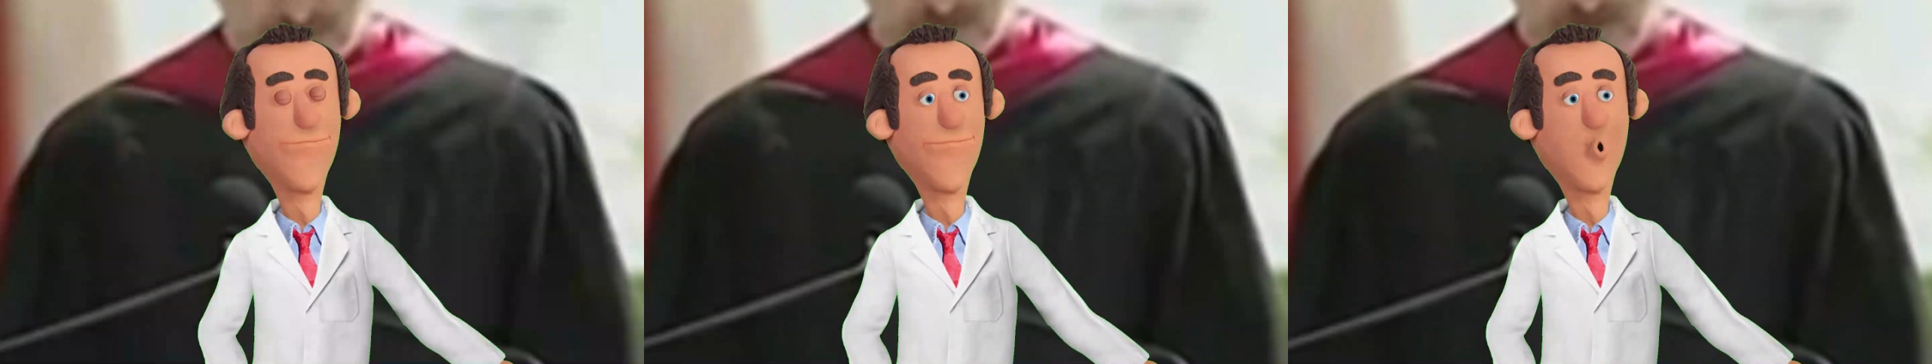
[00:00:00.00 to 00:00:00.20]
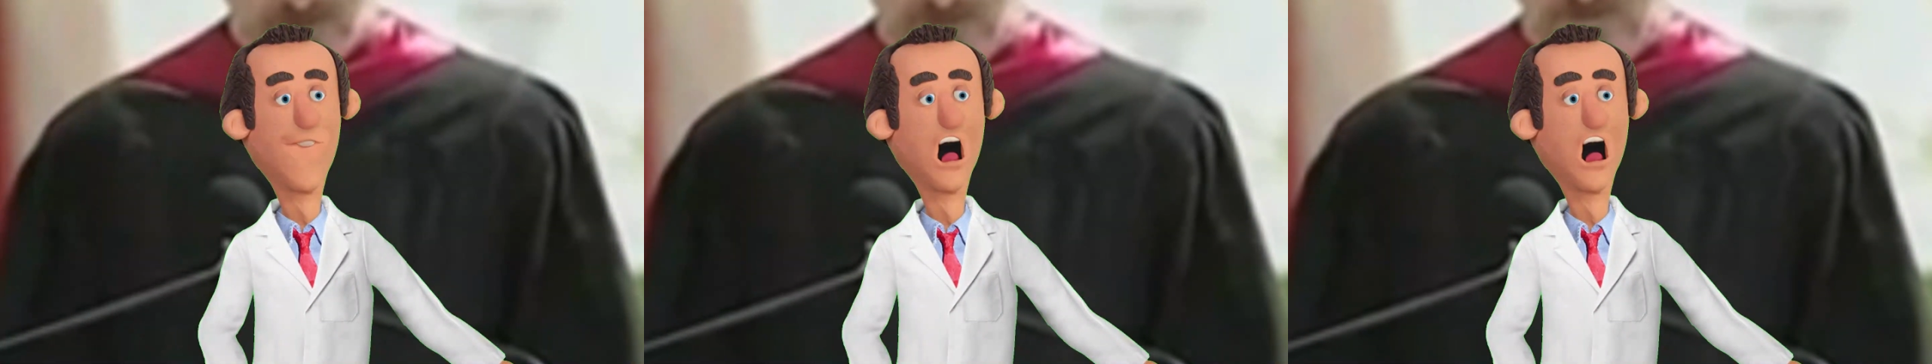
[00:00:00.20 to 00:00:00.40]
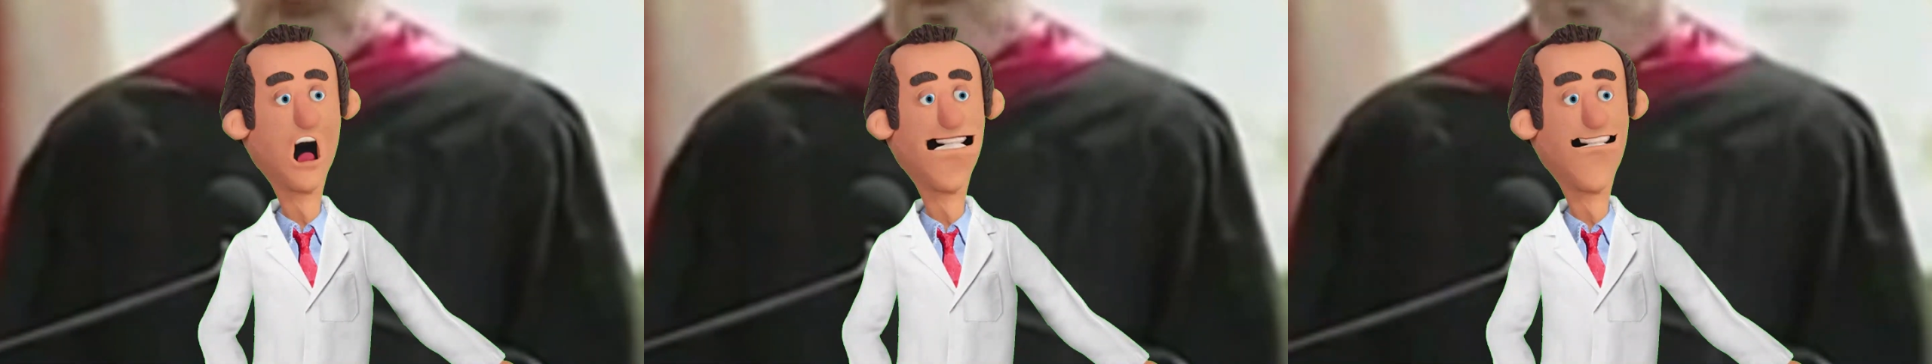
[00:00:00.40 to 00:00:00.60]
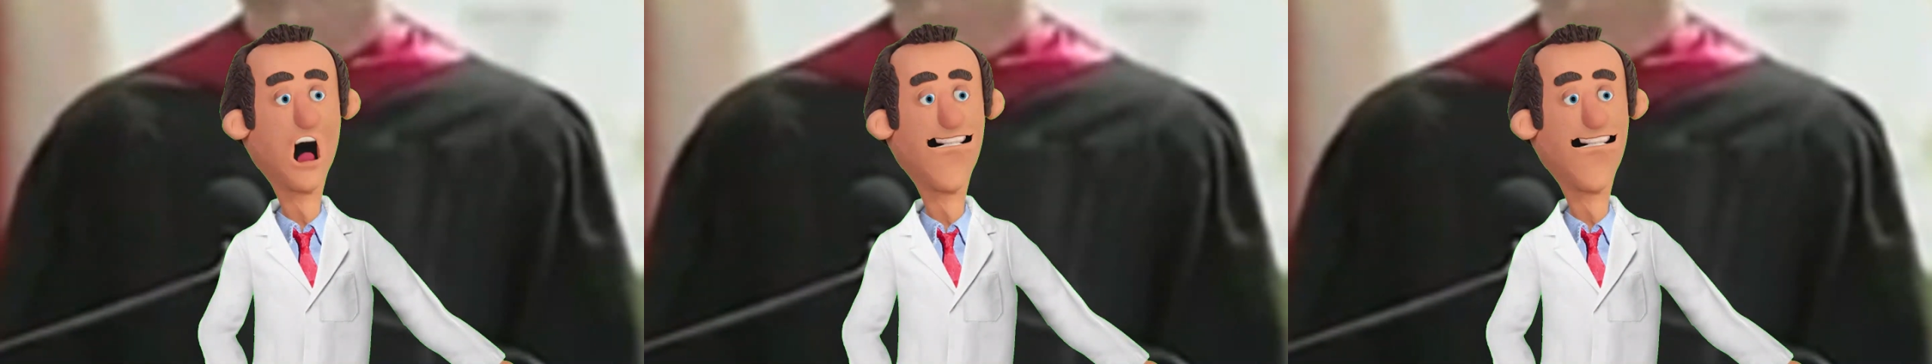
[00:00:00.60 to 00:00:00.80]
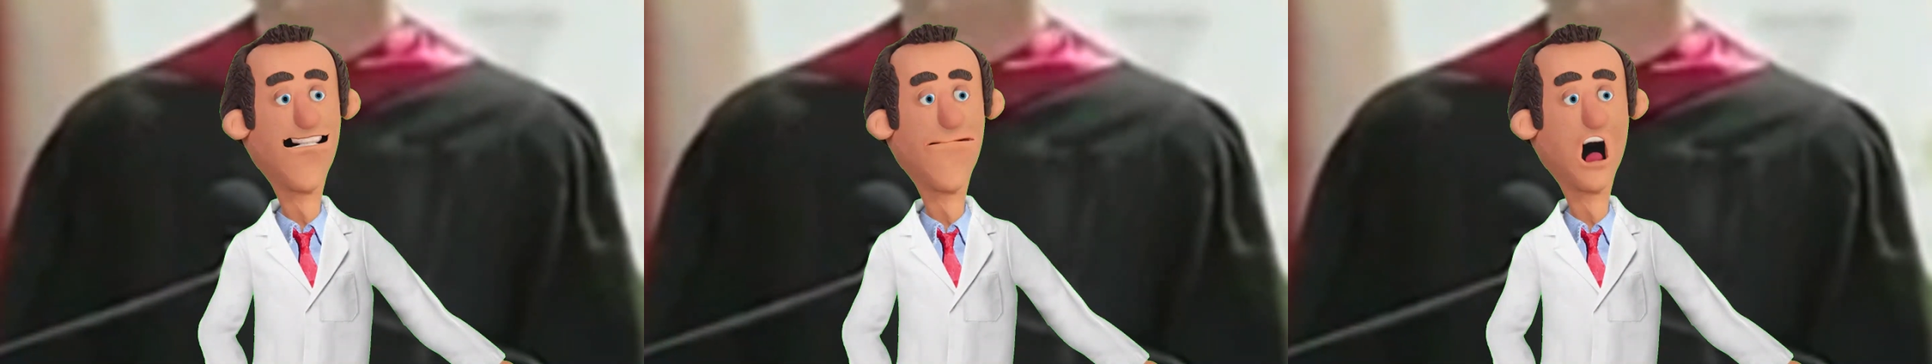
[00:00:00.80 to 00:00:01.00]
"We've got an
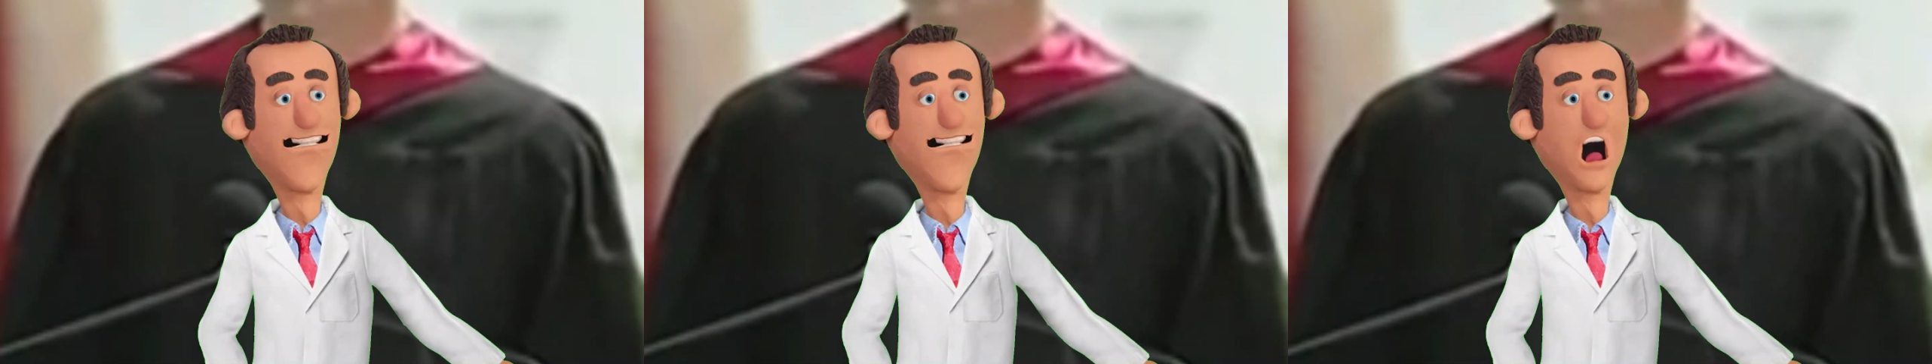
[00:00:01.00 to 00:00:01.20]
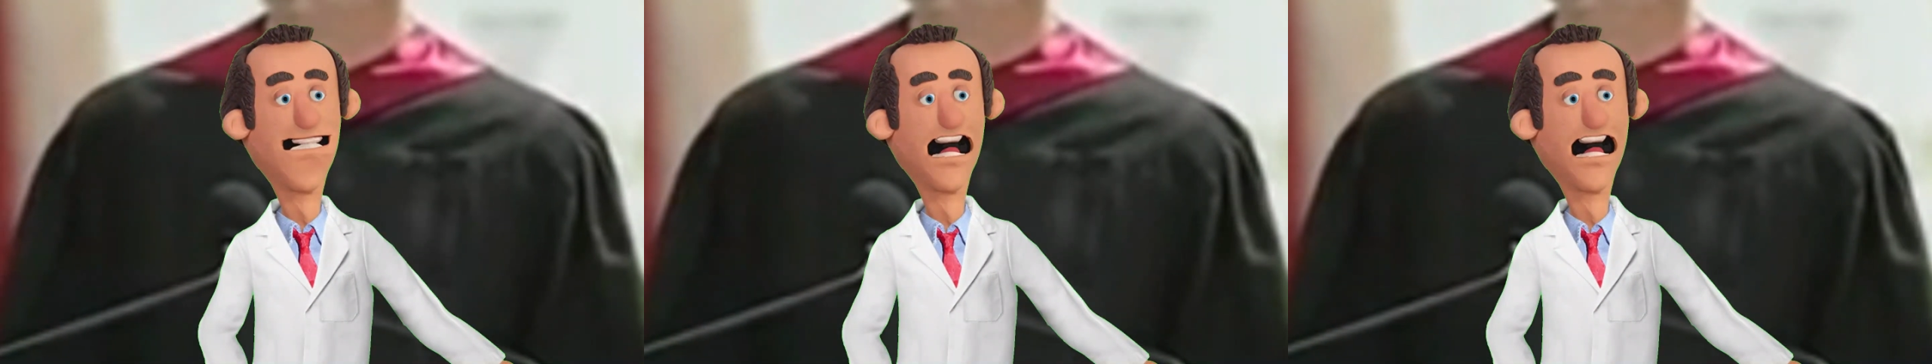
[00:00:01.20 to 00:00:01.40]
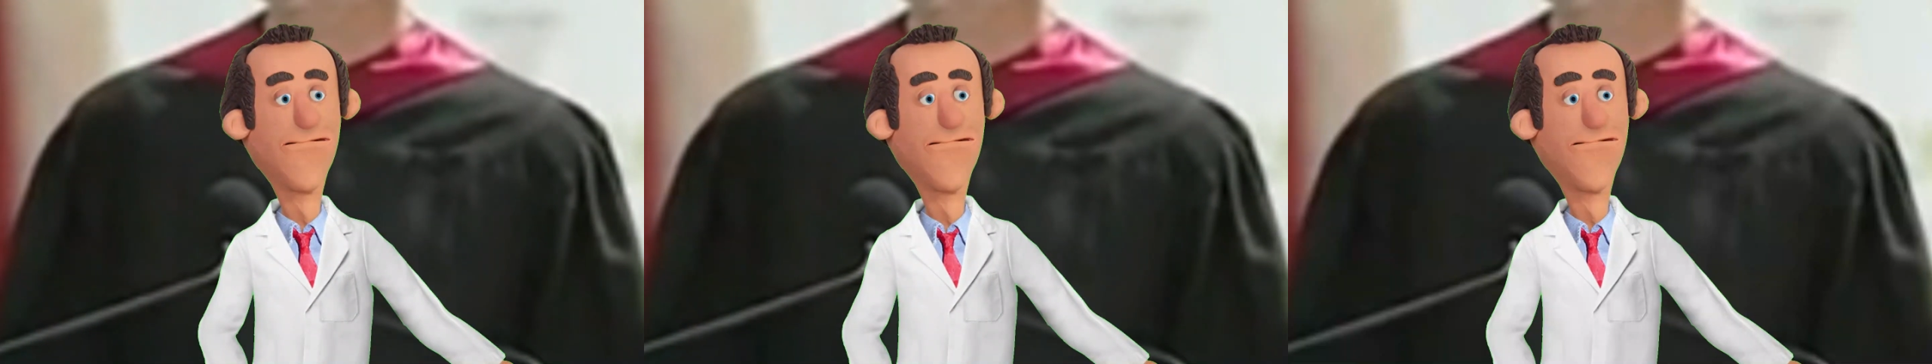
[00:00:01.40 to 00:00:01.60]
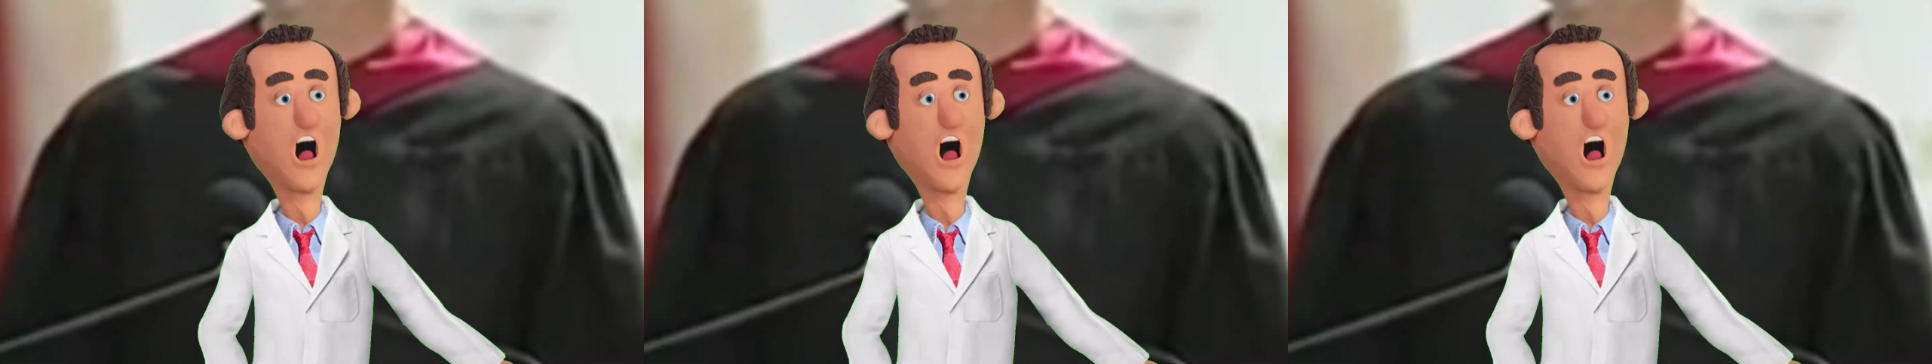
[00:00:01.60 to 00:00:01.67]
unexpected baby